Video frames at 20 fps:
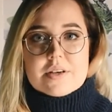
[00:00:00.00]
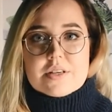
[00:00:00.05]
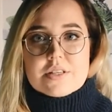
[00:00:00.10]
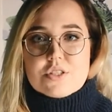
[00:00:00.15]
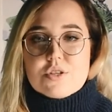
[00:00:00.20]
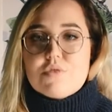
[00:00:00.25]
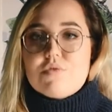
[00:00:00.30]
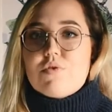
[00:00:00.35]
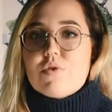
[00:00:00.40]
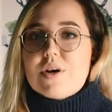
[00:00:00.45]

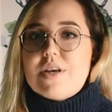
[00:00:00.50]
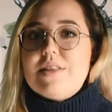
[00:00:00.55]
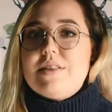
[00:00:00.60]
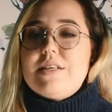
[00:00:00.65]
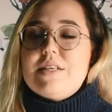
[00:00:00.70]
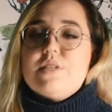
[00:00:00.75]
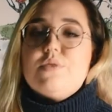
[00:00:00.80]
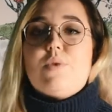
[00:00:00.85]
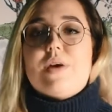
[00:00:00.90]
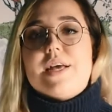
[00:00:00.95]
To avoid
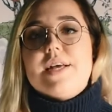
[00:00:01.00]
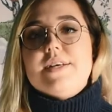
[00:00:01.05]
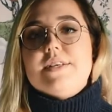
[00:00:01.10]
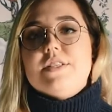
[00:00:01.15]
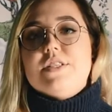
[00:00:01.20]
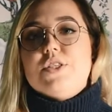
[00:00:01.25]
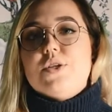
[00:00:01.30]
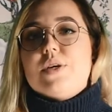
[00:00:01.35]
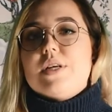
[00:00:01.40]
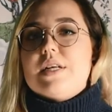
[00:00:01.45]
this
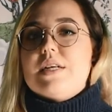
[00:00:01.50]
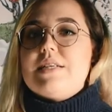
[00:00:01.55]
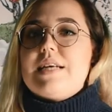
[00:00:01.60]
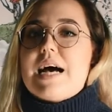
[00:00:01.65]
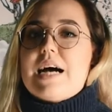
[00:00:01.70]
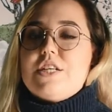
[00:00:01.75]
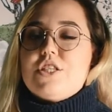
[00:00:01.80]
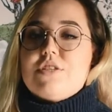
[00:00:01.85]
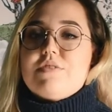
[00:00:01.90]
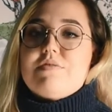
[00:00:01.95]
waste, you can
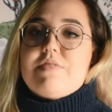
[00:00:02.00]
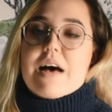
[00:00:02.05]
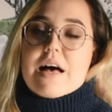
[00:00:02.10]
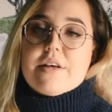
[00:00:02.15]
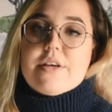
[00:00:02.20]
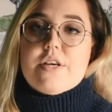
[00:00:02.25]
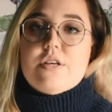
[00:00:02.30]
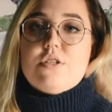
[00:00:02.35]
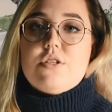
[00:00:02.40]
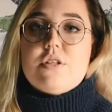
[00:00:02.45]
attach a
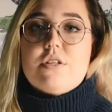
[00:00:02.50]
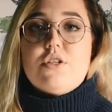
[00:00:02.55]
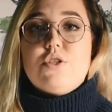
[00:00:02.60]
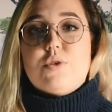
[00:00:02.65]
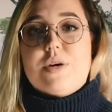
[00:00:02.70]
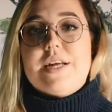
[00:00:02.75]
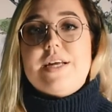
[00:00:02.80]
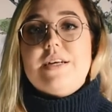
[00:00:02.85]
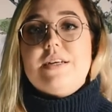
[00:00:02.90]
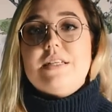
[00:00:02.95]
value to the
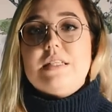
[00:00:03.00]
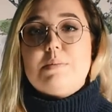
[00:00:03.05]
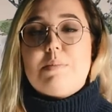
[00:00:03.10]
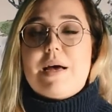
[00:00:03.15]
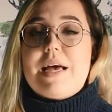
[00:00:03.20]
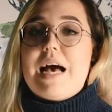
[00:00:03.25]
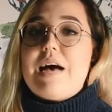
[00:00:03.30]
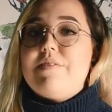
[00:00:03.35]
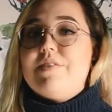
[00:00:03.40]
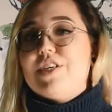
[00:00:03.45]
drinks by
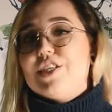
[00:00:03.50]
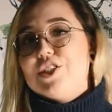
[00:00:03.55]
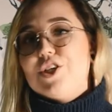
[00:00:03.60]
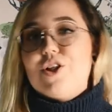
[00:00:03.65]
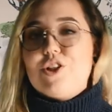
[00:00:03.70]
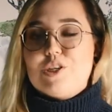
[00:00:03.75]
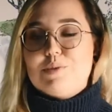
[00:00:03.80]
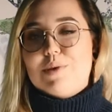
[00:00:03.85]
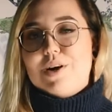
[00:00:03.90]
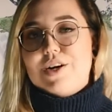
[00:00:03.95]
having a
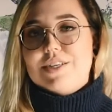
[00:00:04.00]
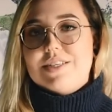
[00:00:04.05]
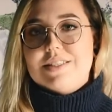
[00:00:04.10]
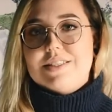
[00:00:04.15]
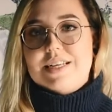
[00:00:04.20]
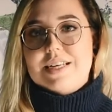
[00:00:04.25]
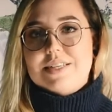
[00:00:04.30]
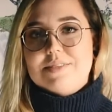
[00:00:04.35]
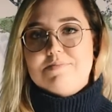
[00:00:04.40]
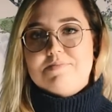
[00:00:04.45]
dollar bar
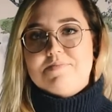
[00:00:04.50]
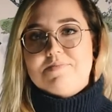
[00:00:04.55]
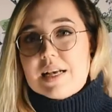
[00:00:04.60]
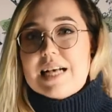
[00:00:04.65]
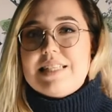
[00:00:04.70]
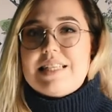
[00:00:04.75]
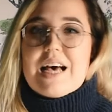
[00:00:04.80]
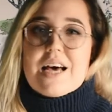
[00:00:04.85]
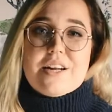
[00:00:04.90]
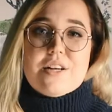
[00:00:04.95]
instead.
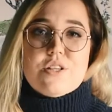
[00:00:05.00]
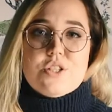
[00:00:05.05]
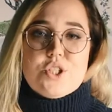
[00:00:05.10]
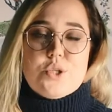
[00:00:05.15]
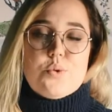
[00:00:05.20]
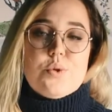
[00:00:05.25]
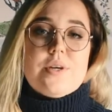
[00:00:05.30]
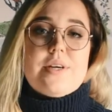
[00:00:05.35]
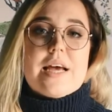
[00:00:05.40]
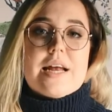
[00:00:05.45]
As adults
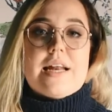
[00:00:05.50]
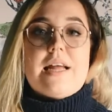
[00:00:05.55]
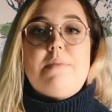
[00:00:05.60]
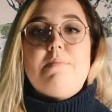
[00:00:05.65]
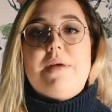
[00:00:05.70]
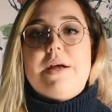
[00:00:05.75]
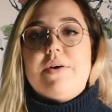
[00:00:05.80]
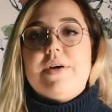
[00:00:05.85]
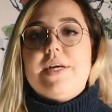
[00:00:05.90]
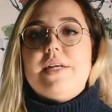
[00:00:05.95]
who are getting
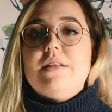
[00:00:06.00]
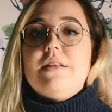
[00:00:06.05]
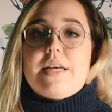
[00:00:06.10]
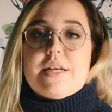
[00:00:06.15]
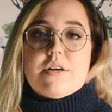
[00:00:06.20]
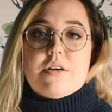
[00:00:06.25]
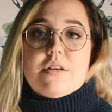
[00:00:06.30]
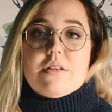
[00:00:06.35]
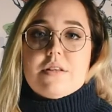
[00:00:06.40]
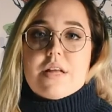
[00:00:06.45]
married
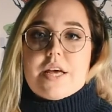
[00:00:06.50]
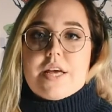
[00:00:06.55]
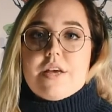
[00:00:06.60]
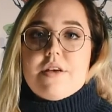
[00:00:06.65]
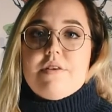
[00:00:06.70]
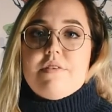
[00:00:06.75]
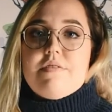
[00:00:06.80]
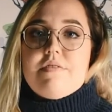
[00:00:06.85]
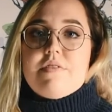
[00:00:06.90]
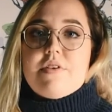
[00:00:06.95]
later in
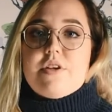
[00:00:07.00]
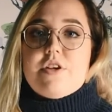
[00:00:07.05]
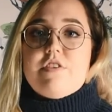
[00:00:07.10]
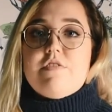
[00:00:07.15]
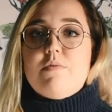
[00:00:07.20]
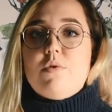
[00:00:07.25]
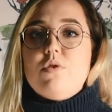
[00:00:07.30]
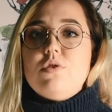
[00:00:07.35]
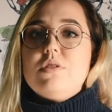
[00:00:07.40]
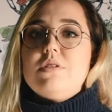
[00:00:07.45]
life, you've
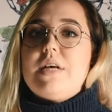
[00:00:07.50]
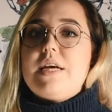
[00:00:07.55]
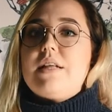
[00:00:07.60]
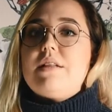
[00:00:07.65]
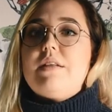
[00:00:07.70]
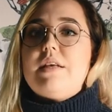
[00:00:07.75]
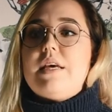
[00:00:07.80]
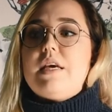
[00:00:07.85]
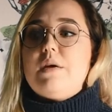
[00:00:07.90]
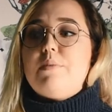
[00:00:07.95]
most
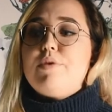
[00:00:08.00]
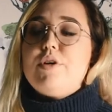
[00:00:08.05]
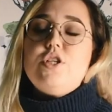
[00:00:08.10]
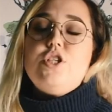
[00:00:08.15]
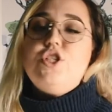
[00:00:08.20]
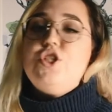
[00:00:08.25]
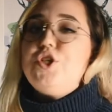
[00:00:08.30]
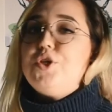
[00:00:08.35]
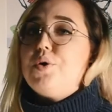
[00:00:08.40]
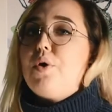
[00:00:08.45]
likely
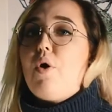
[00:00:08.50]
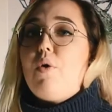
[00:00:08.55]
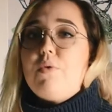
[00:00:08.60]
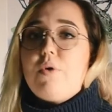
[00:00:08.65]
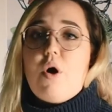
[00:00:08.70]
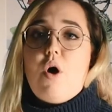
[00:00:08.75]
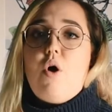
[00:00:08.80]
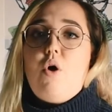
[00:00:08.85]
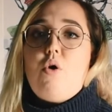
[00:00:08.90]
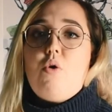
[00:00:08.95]
purchased your own
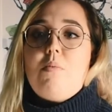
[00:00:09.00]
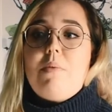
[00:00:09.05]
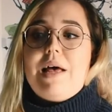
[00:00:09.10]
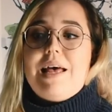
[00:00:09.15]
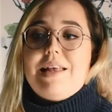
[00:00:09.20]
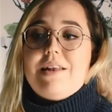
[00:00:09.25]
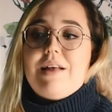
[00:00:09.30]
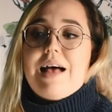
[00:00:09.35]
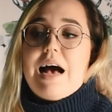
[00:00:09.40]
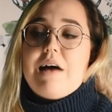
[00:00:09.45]
home
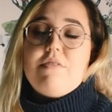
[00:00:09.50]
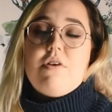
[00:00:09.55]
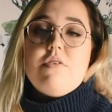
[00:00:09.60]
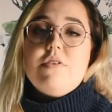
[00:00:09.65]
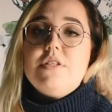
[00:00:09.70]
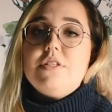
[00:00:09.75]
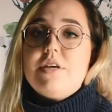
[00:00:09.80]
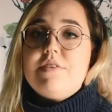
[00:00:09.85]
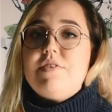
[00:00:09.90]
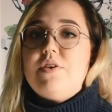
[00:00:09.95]
and have all the
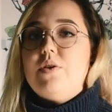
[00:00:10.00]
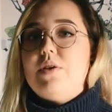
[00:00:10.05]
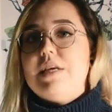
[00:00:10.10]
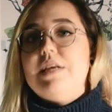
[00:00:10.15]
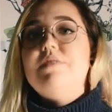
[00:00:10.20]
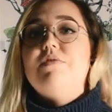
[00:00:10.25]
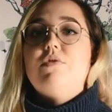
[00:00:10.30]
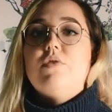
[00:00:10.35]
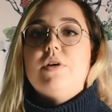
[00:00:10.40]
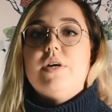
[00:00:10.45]
stuff you
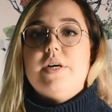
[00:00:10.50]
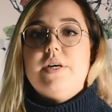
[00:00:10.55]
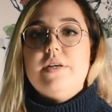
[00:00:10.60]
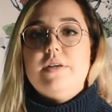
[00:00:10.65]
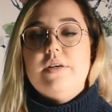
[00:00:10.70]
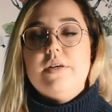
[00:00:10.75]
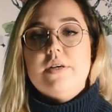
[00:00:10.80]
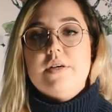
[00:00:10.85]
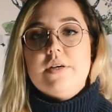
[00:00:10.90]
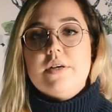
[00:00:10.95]
need for it.
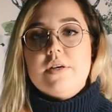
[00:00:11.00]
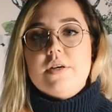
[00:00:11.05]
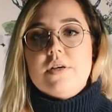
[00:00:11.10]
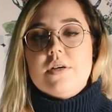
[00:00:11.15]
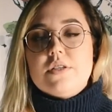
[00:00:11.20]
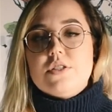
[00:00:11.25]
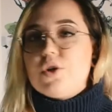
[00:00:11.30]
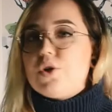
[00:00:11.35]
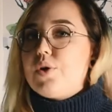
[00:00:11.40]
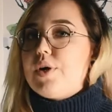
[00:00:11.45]

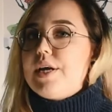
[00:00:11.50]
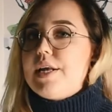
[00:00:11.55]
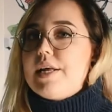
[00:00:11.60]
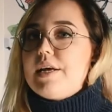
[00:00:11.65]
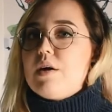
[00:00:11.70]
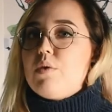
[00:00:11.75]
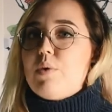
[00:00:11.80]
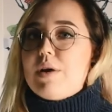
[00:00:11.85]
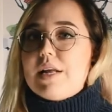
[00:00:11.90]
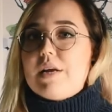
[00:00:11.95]
So
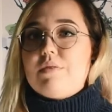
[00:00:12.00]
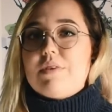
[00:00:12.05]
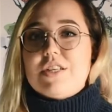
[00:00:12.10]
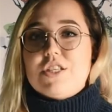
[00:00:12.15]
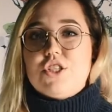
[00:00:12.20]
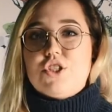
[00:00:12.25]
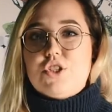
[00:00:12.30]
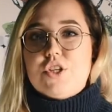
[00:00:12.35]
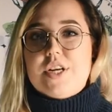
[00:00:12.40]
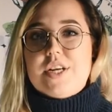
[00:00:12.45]
creating a wedding
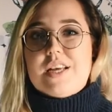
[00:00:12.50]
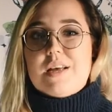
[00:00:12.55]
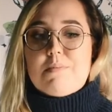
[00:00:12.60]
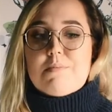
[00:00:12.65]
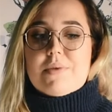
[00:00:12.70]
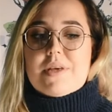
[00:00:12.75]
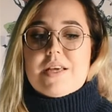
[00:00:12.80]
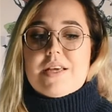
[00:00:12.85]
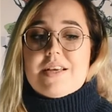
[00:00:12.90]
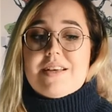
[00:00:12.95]
registry can
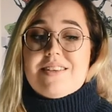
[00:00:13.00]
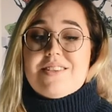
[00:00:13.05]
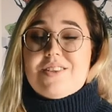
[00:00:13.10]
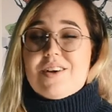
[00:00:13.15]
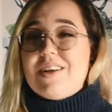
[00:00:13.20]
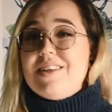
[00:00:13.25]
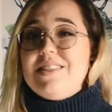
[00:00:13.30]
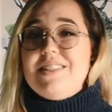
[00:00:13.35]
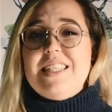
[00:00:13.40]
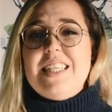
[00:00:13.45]
be
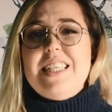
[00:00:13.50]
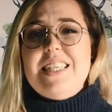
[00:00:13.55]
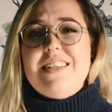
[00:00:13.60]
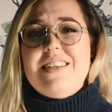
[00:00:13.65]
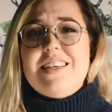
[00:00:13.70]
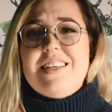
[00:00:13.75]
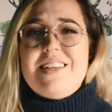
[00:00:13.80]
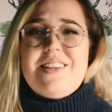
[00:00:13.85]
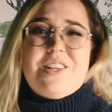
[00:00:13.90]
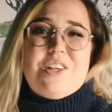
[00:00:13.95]
daunting
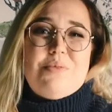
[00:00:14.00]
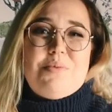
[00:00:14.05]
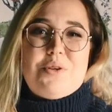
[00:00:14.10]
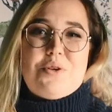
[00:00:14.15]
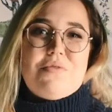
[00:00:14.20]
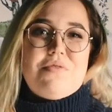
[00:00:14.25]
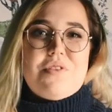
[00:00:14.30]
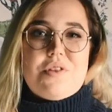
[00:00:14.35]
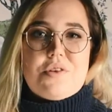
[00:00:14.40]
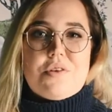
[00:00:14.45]
and a little bit
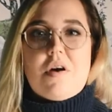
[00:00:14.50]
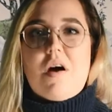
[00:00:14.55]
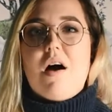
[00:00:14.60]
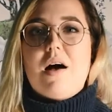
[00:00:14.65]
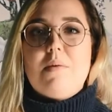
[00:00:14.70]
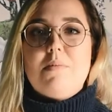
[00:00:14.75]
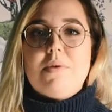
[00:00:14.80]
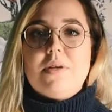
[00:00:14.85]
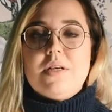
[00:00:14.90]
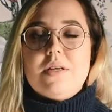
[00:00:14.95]
over the
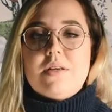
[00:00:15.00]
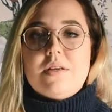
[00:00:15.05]
top.